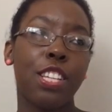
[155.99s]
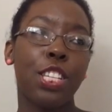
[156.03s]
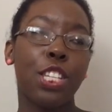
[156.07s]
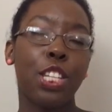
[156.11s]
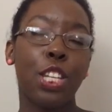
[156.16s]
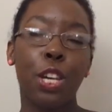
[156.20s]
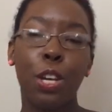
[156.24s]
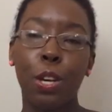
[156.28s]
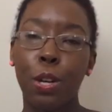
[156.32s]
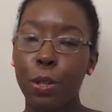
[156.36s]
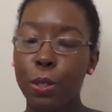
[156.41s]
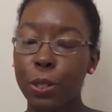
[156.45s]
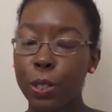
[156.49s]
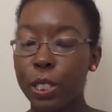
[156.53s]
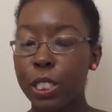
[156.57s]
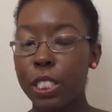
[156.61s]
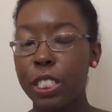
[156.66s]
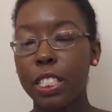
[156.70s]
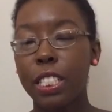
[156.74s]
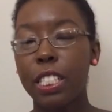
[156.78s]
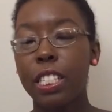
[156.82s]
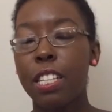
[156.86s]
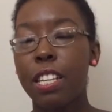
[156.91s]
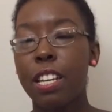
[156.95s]

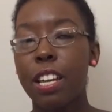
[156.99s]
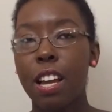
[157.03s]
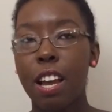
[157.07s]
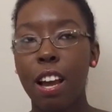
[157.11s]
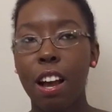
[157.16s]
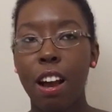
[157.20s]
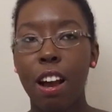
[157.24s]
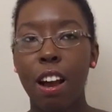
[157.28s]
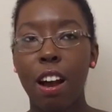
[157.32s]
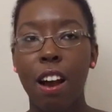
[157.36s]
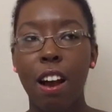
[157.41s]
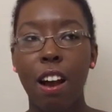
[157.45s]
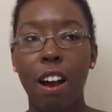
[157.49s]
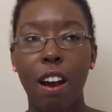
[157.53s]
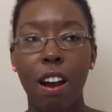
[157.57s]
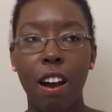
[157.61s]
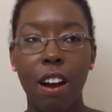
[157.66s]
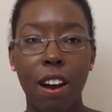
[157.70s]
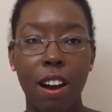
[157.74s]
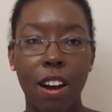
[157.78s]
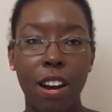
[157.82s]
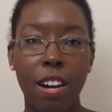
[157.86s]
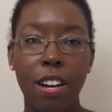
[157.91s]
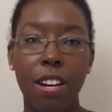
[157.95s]
totally
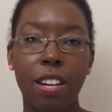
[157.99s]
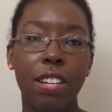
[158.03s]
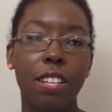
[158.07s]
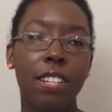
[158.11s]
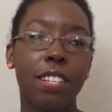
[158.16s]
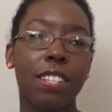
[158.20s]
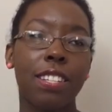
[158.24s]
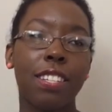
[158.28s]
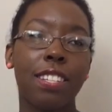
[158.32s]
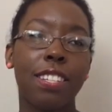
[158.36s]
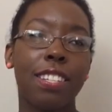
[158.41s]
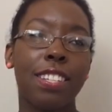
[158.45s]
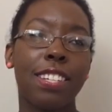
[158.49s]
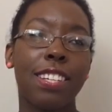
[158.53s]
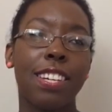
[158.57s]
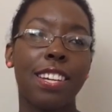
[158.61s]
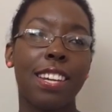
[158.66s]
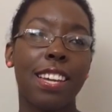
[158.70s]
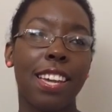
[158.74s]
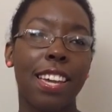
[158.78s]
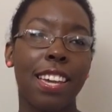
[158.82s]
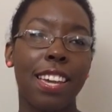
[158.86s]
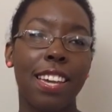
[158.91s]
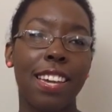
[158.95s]
hard,
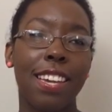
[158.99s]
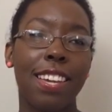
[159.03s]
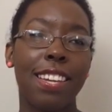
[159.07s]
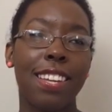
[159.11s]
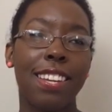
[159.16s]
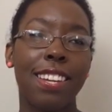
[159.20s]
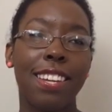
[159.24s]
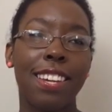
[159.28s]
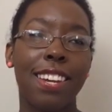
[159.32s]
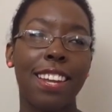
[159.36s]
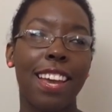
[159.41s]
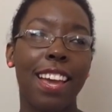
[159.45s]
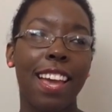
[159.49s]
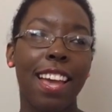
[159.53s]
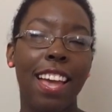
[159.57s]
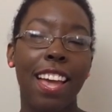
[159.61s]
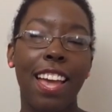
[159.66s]
and